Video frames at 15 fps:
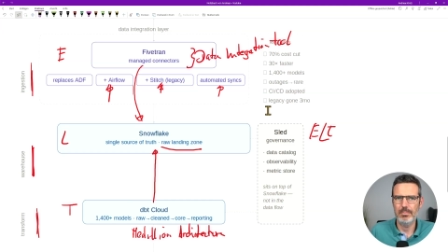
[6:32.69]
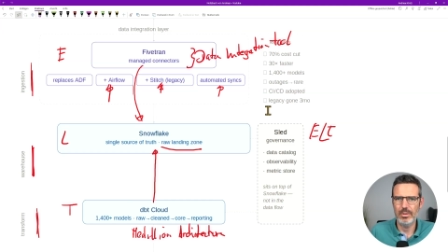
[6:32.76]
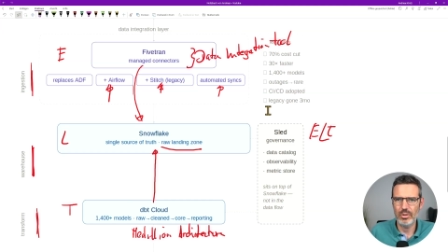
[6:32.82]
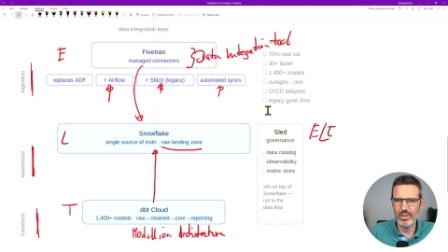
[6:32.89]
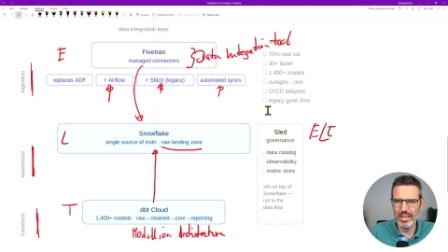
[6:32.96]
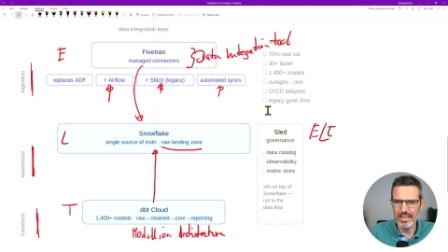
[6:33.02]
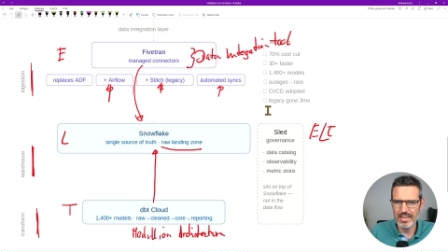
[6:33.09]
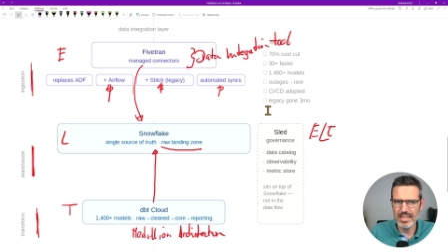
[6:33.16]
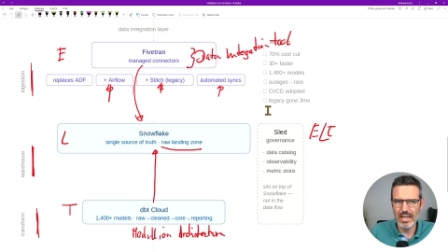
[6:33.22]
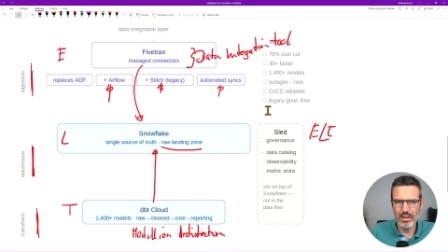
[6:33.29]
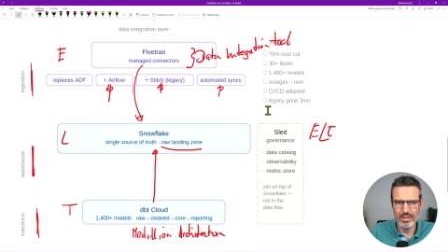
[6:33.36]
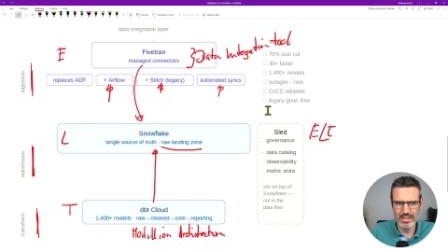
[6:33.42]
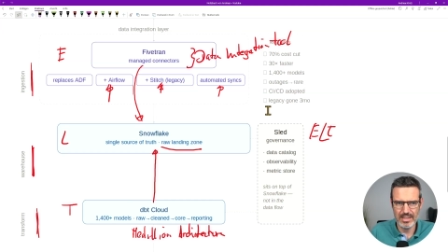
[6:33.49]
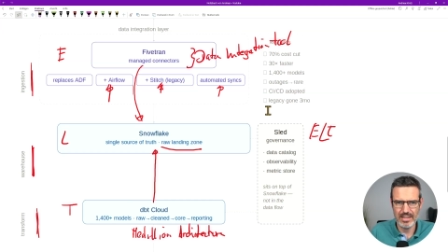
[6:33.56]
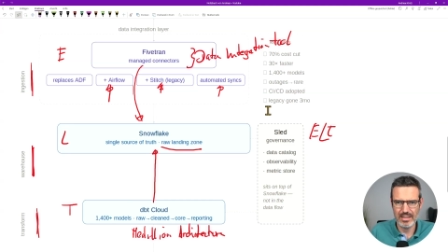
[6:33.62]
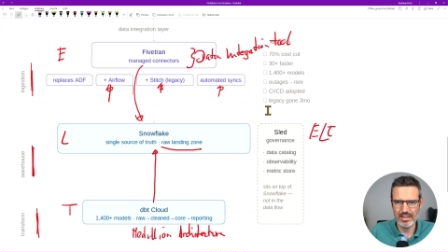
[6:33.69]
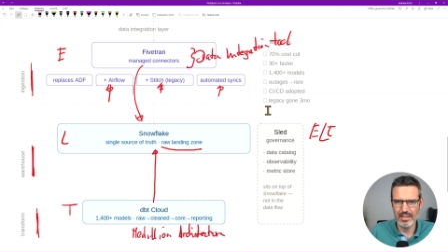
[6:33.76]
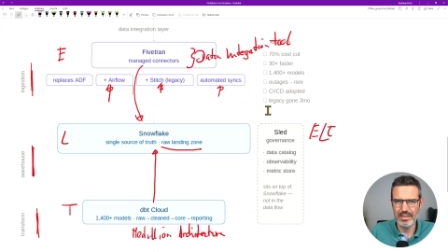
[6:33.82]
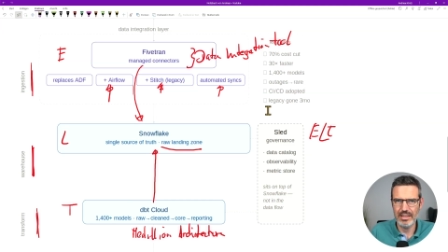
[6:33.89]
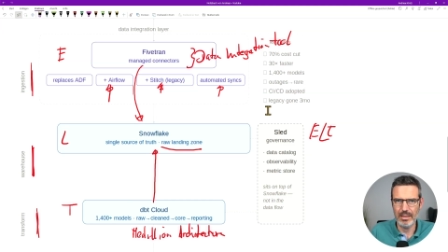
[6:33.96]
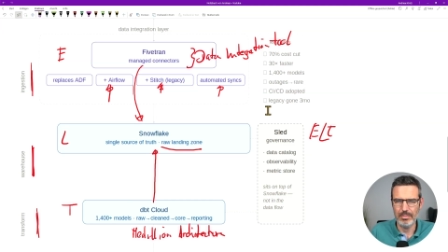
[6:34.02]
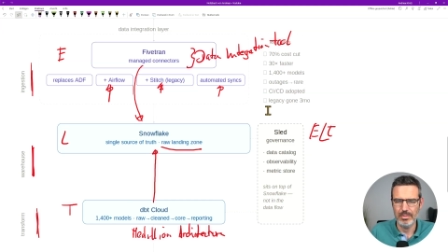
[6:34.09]
But you can see how this is
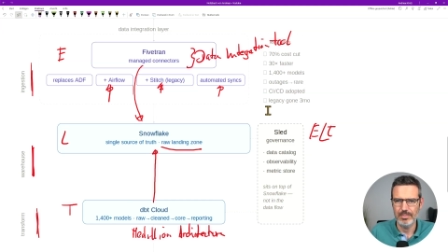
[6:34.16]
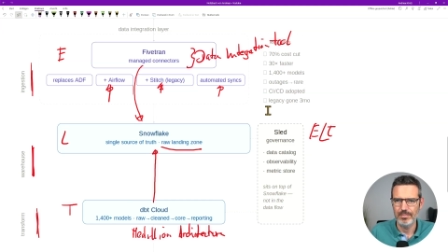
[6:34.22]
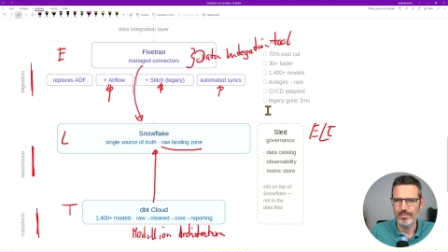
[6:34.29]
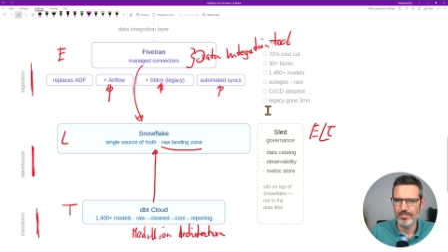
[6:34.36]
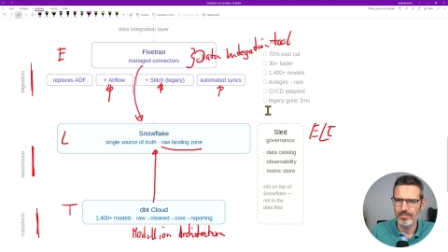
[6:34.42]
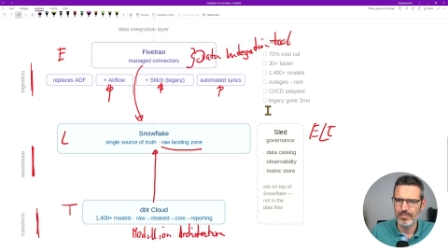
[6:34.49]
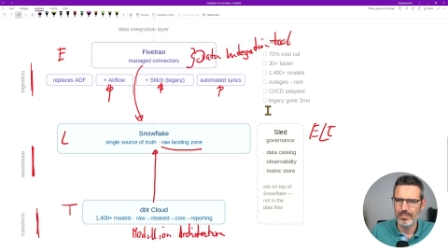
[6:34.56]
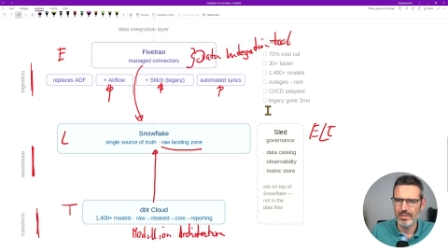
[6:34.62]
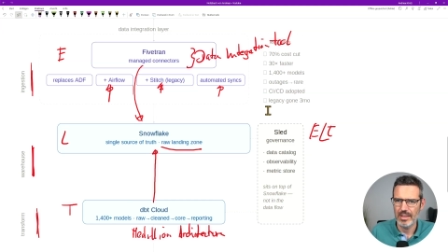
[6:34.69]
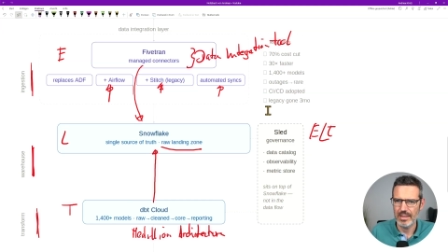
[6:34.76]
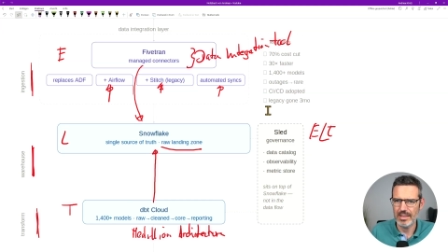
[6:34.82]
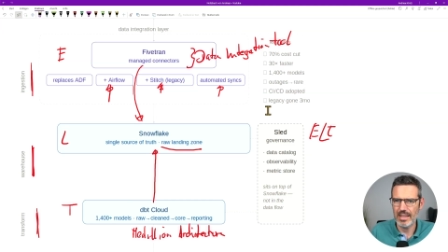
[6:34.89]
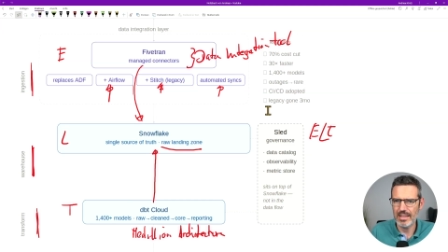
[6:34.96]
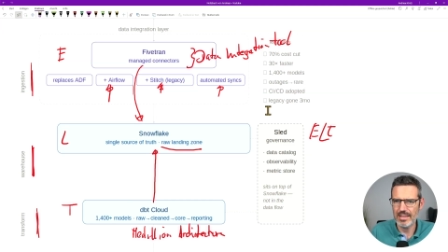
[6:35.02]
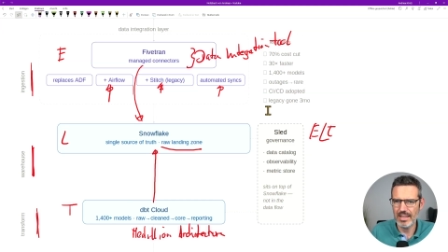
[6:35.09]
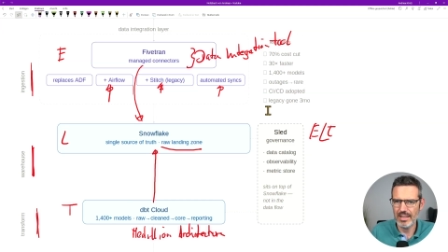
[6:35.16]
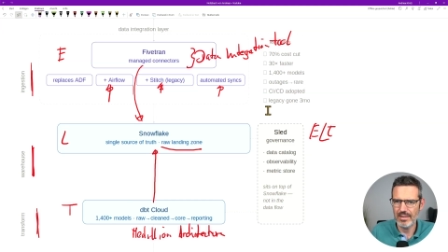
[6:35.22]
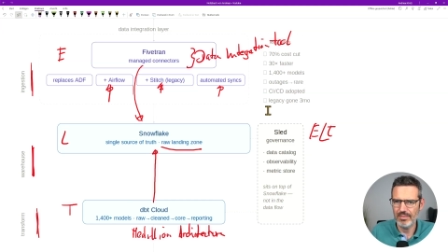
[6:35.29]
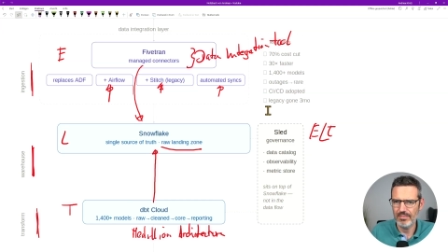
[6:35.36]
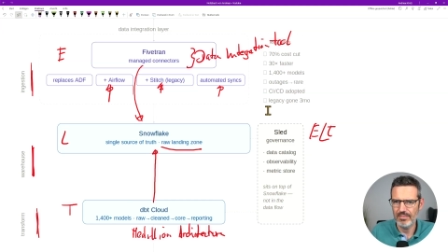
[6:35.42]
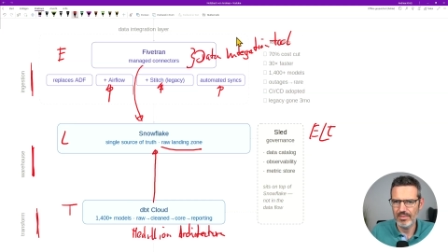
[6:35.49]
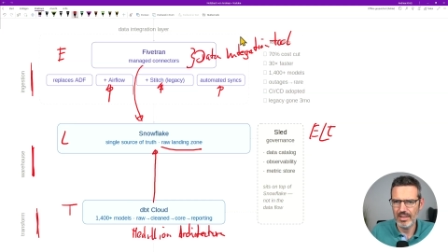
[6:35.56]
cleaned up. If they
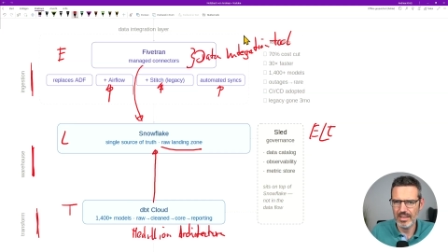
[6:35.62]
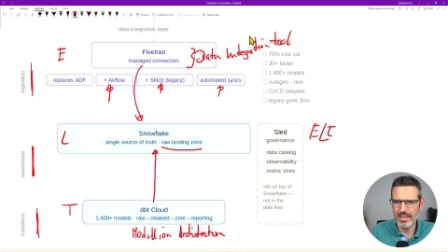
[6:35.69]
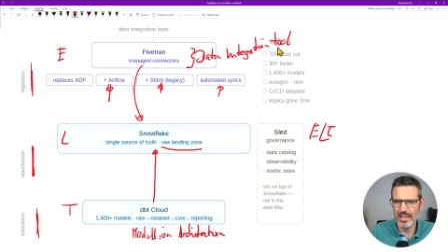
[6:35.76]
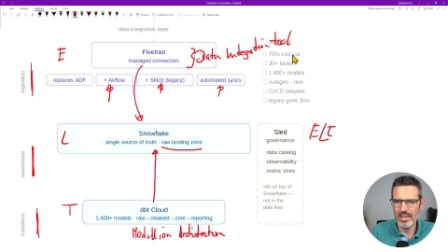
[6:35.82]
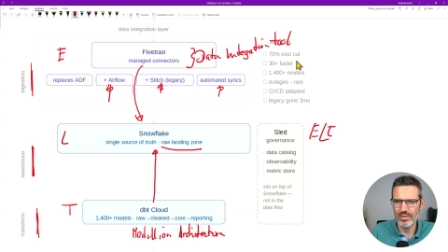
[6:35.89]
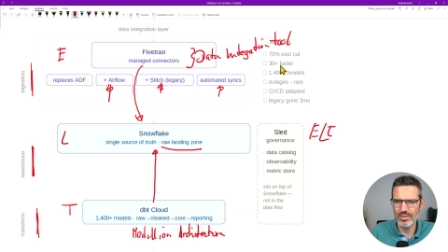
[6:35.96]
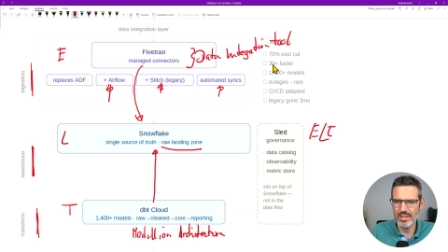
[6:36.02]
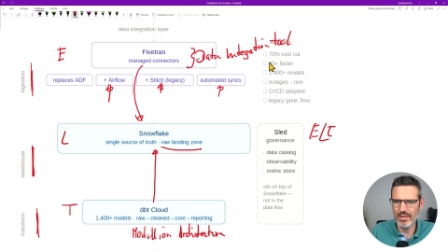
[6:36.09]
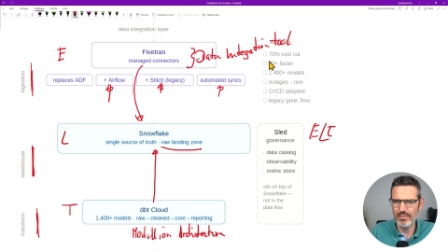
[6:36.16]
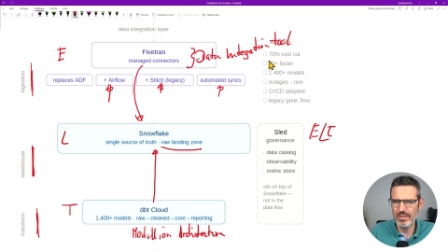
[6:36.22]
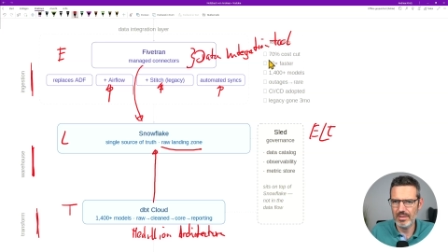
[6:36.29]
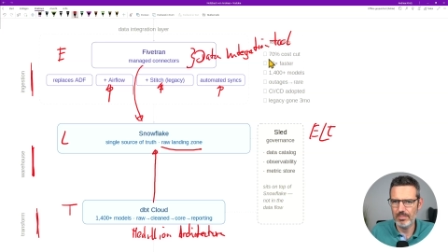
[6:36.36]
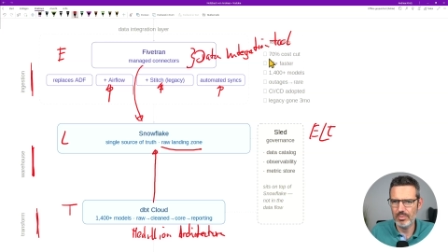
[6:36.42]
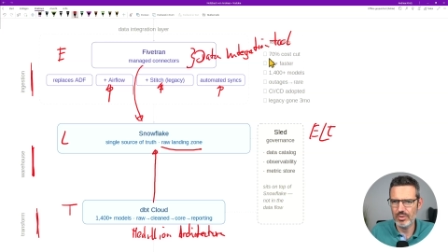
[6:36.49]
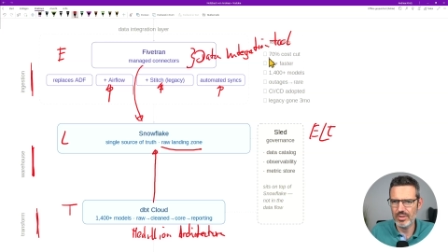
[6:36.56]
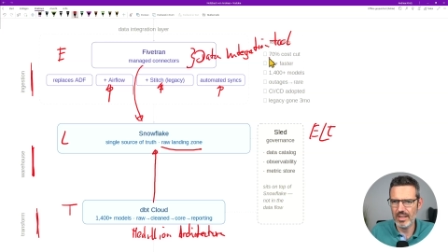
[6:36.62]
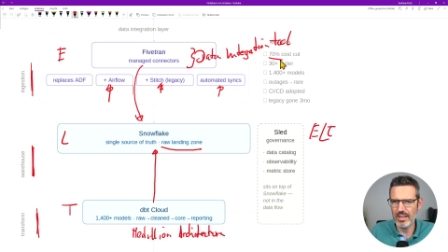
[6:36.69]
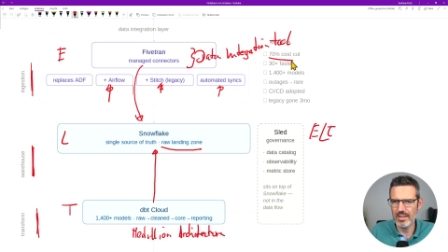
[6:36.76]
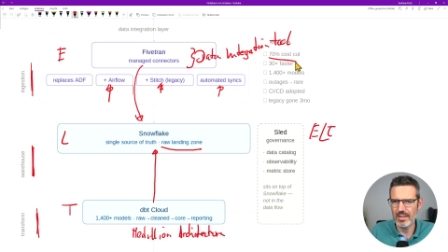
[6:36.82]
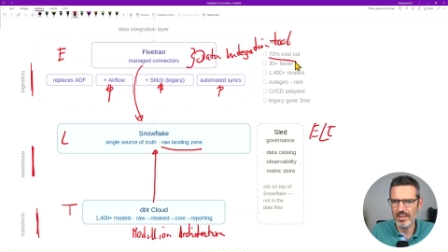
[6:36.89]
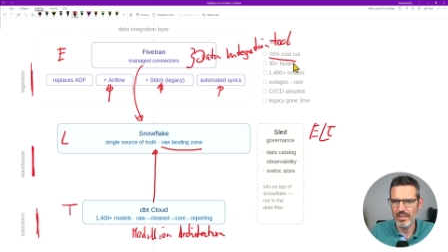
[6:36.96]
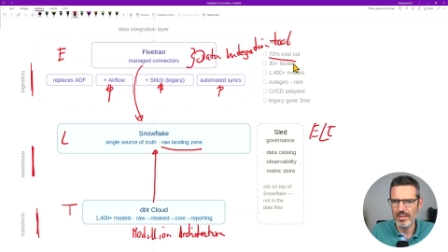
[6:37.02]
say here
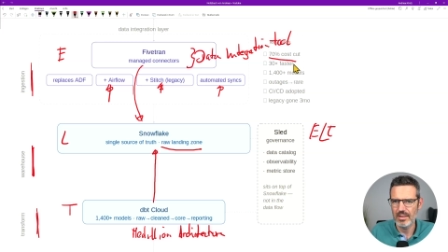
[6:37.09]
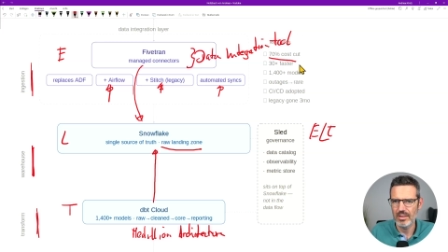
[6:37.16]
70%